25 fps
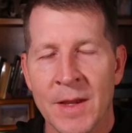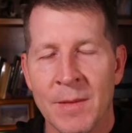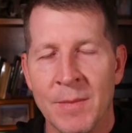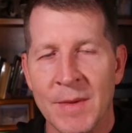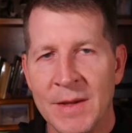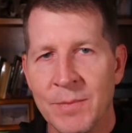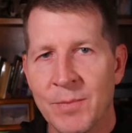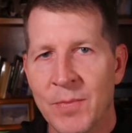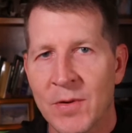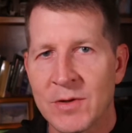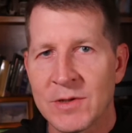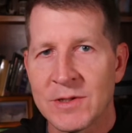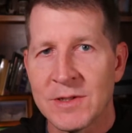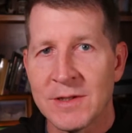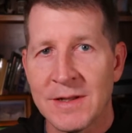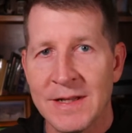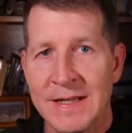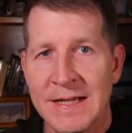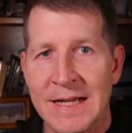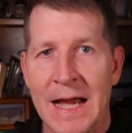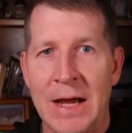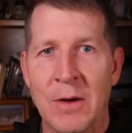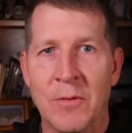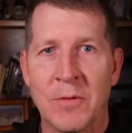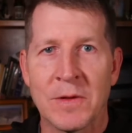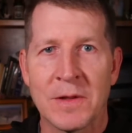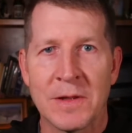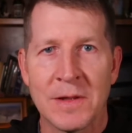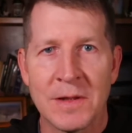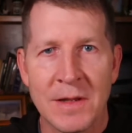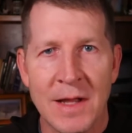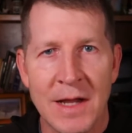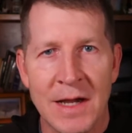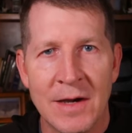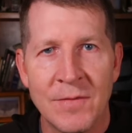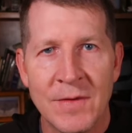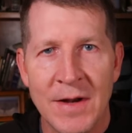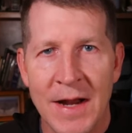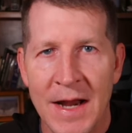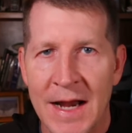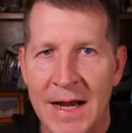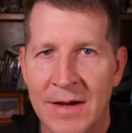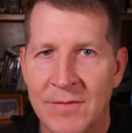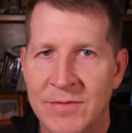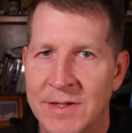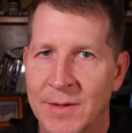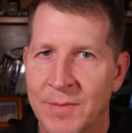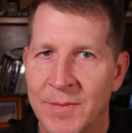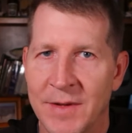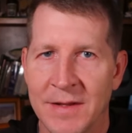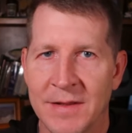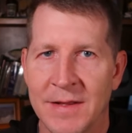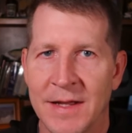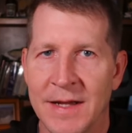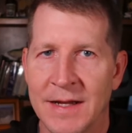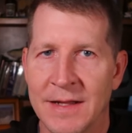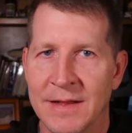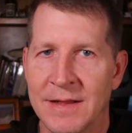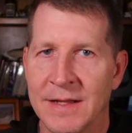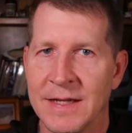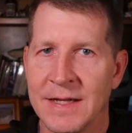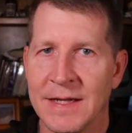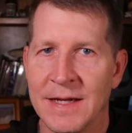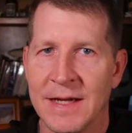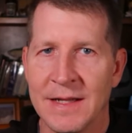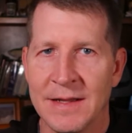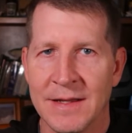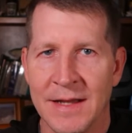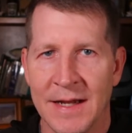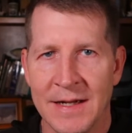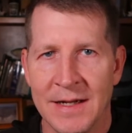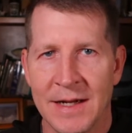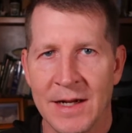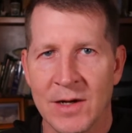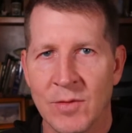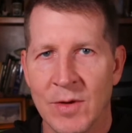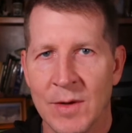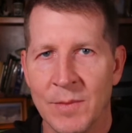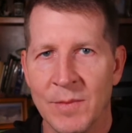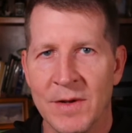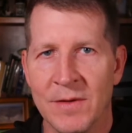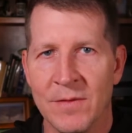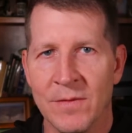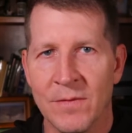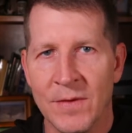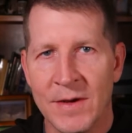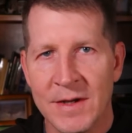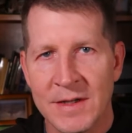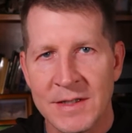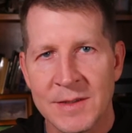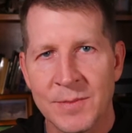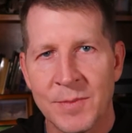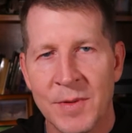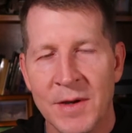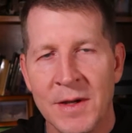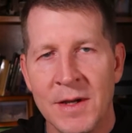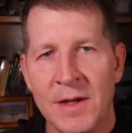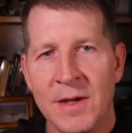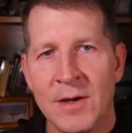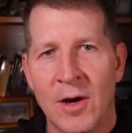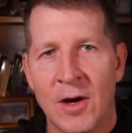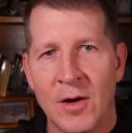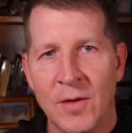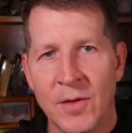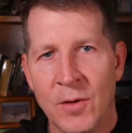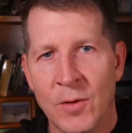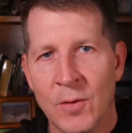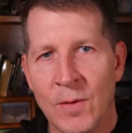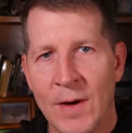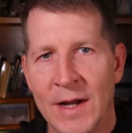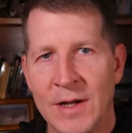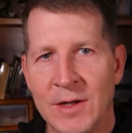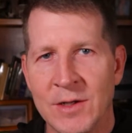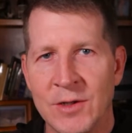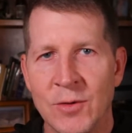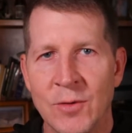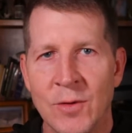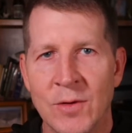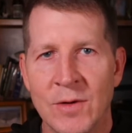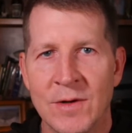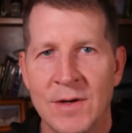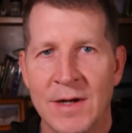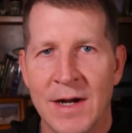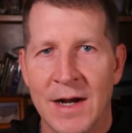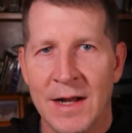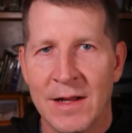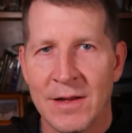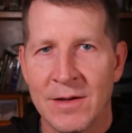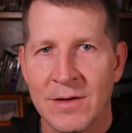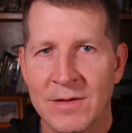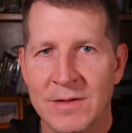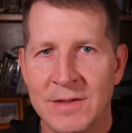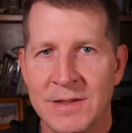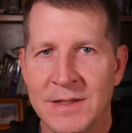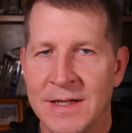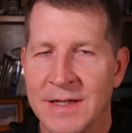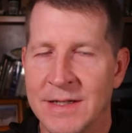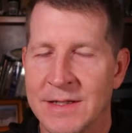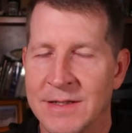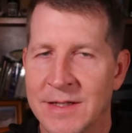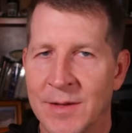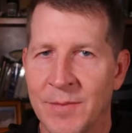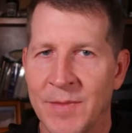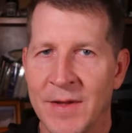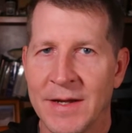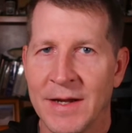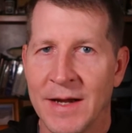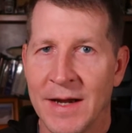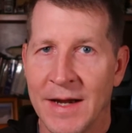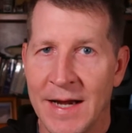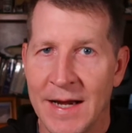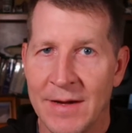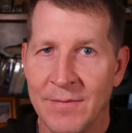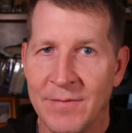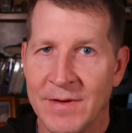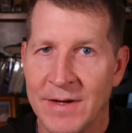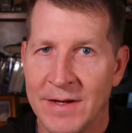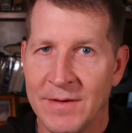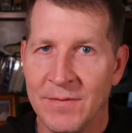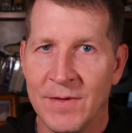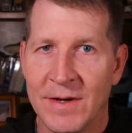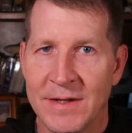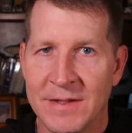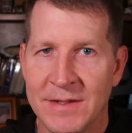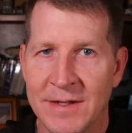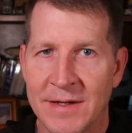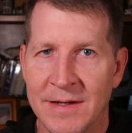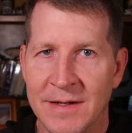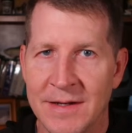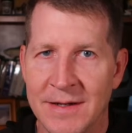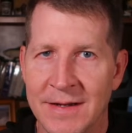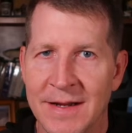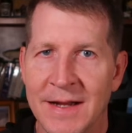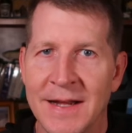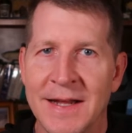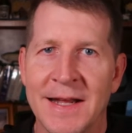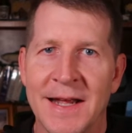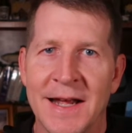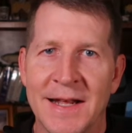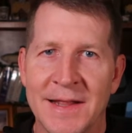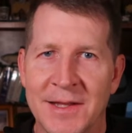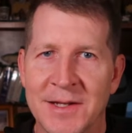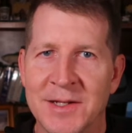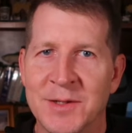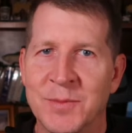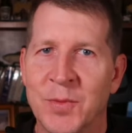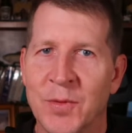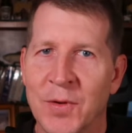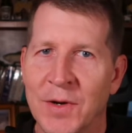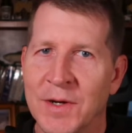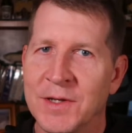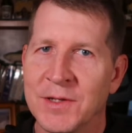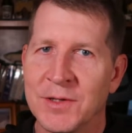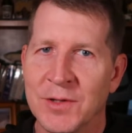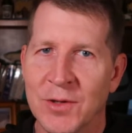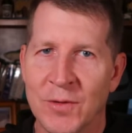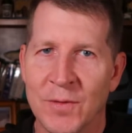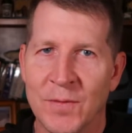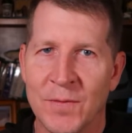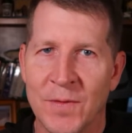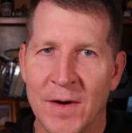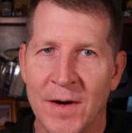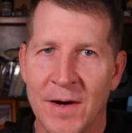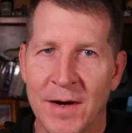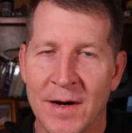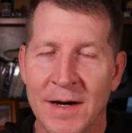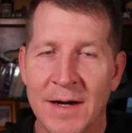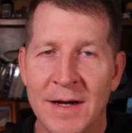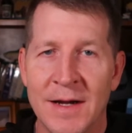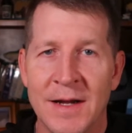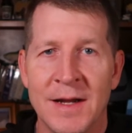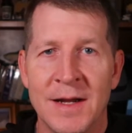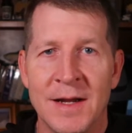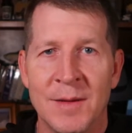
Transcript: Me personally, I would love to have something like the Enlightened Equipment Visp, although at $200, it's something I haven't invested in at this point so far.